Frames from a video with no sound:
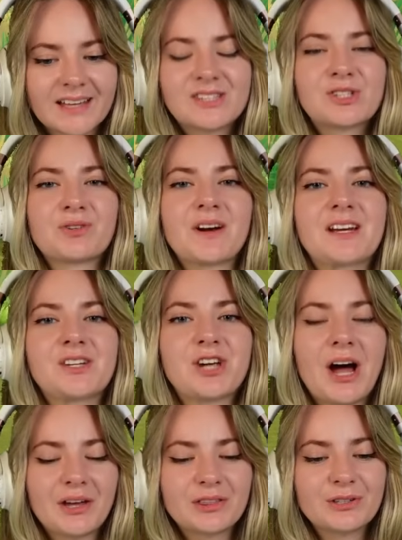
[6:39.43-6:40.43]
that's strange.
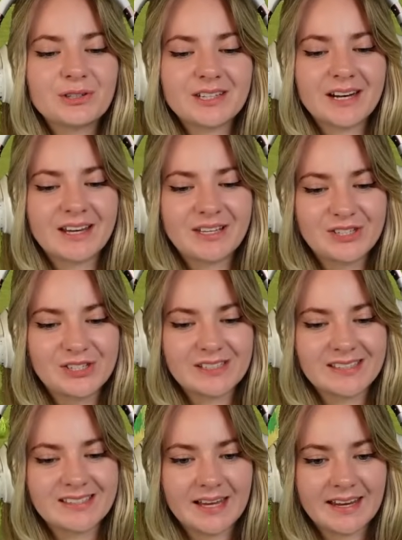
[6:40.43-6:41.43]
I thought that I could
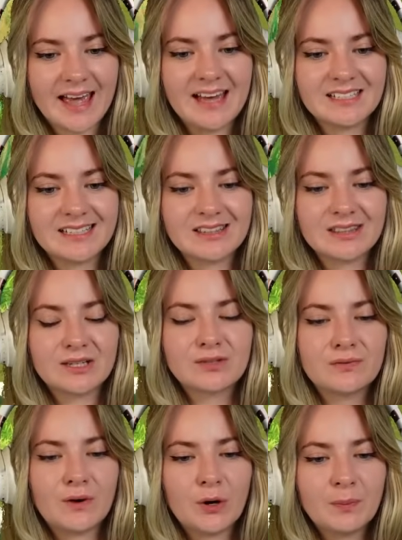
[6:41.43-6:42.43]
just like edit this
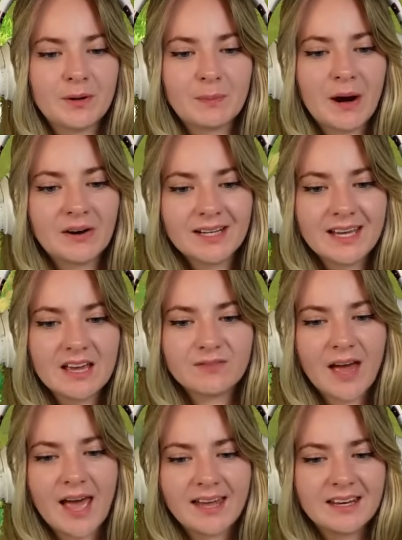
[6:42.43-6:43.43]
foal, but apparently if
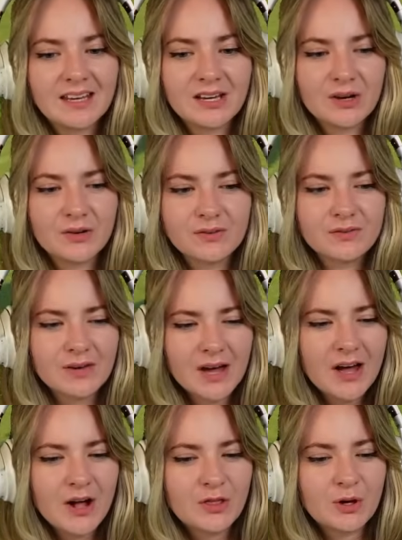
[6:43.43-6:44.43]
any of
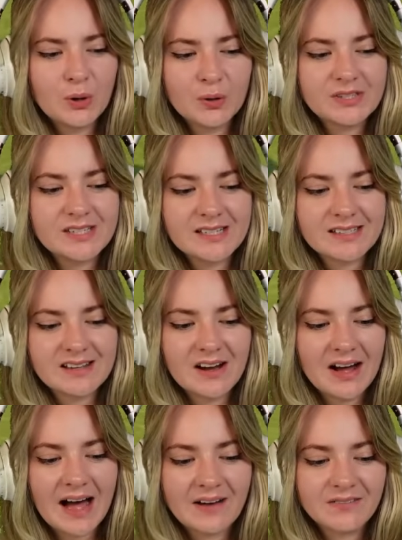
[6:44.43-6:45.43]
the horses
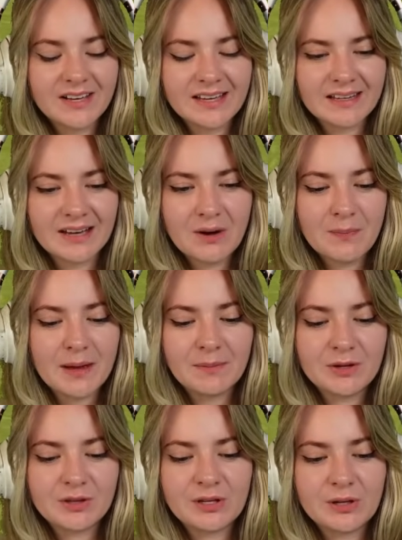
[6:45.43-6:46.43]
are having a
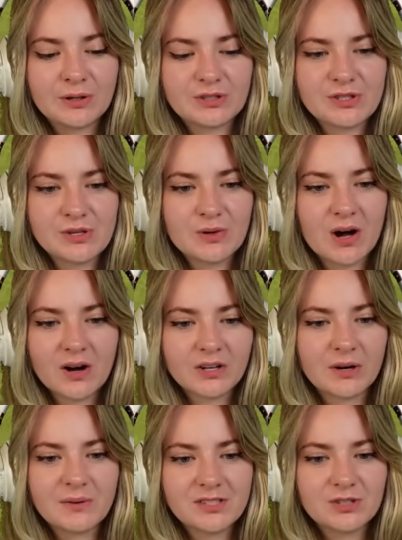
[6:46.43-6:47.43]
baby on the lot, you can't
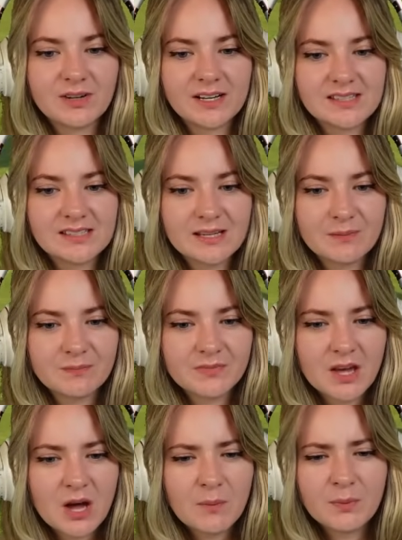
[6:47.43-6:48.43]
go into Create a Sim.
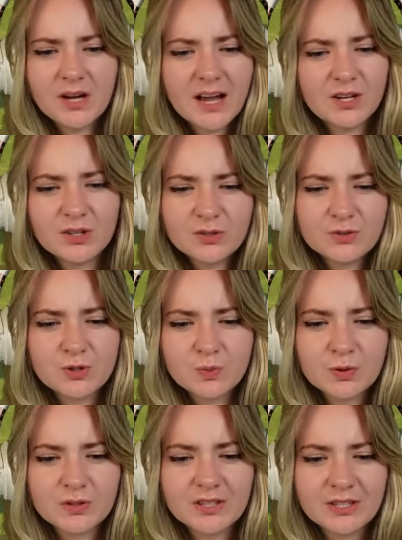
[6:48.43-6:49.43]
But I could have
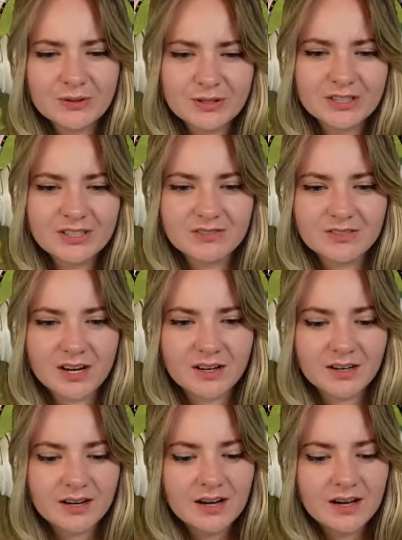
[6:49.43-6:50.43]
sworn that you could have
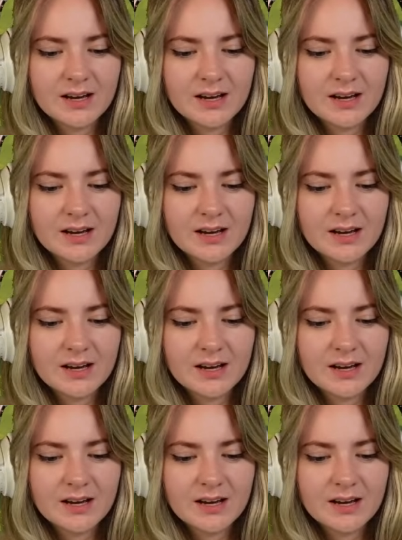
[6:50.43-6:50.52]
done.